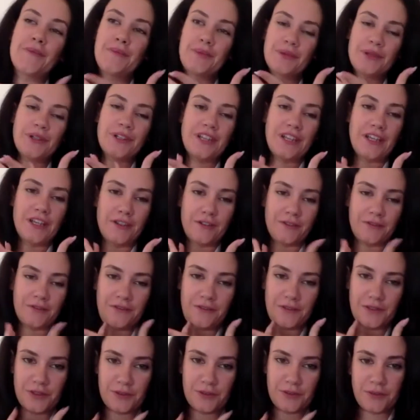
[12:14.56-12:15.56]
believe
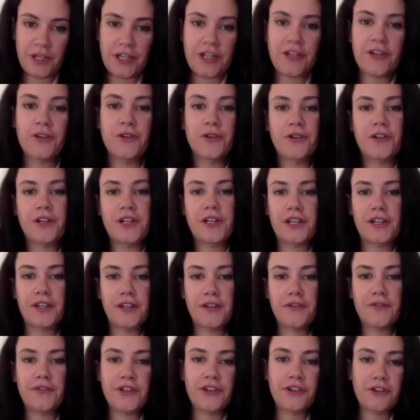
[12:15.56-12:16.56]
to my core that
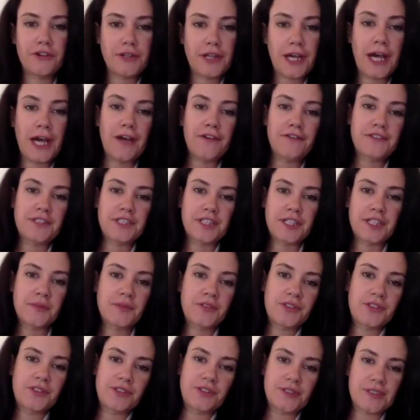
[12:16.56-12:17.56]
if you don't have time
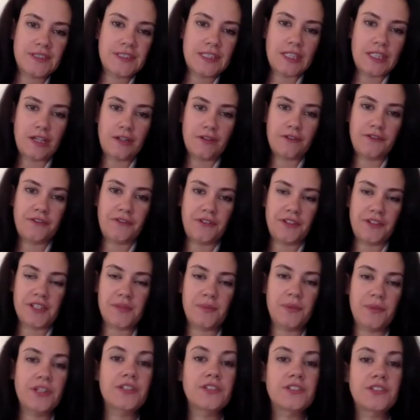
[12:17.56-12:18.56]
to yourself, it's
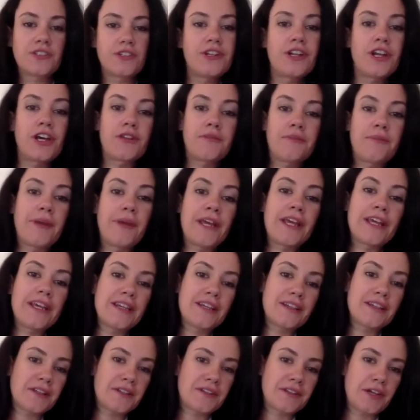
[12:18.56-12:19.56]
because you're not
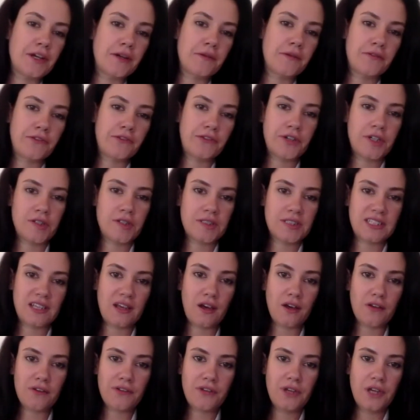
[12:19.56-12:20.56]
making the time for
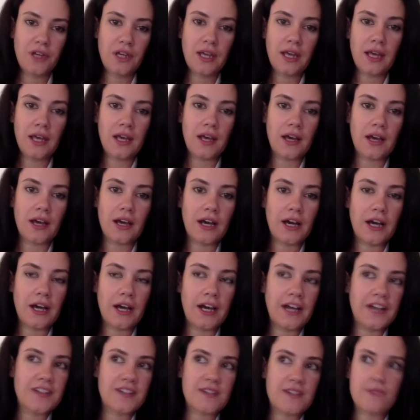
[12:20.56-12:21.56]
yourself.
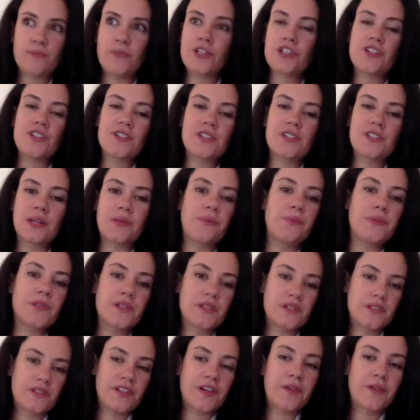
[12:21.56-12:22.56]
As much as I'm
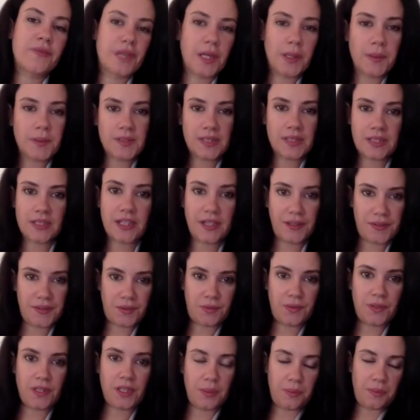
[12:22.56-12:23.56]
busy, sometimes it gets
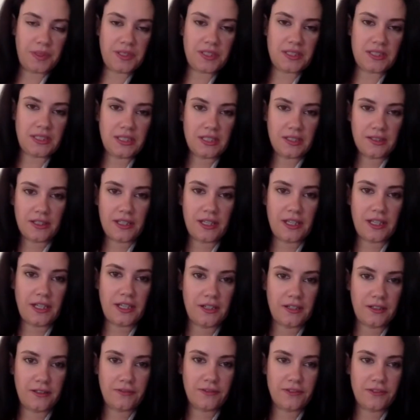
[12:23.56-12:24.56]
really busy and
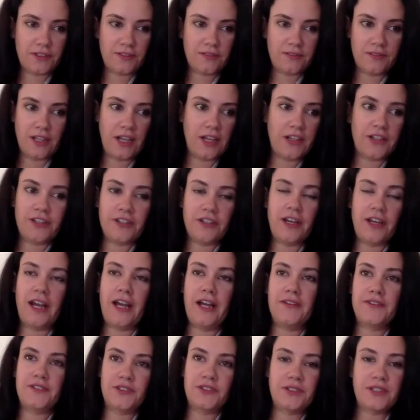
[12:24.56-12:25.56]
then I
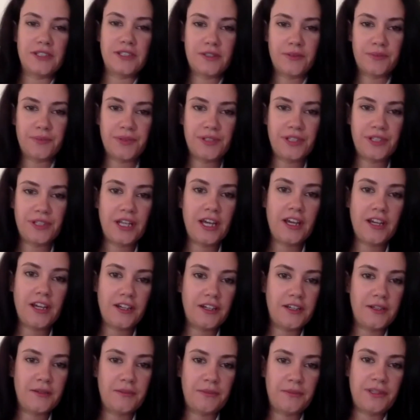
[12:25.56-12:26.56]
have to eat a banana
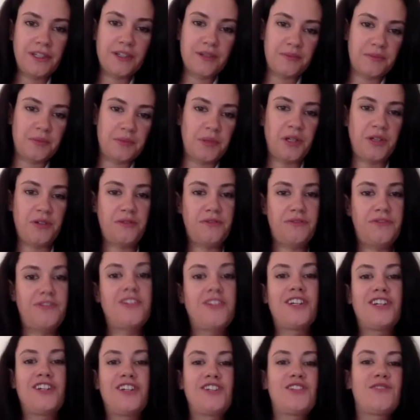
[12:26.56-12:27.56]
and peanut butter for
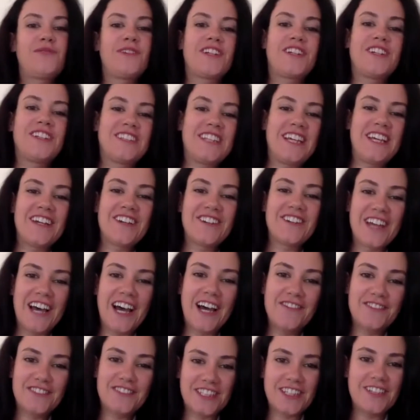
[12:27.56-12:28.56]
lunch because I don't
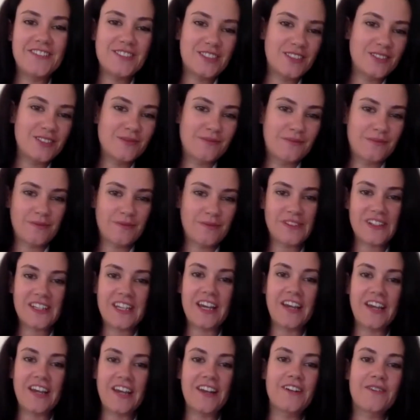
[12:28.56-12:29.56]
have time to
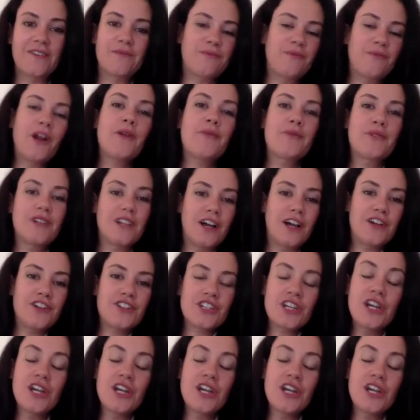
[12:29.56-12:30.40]
get a proper lunch.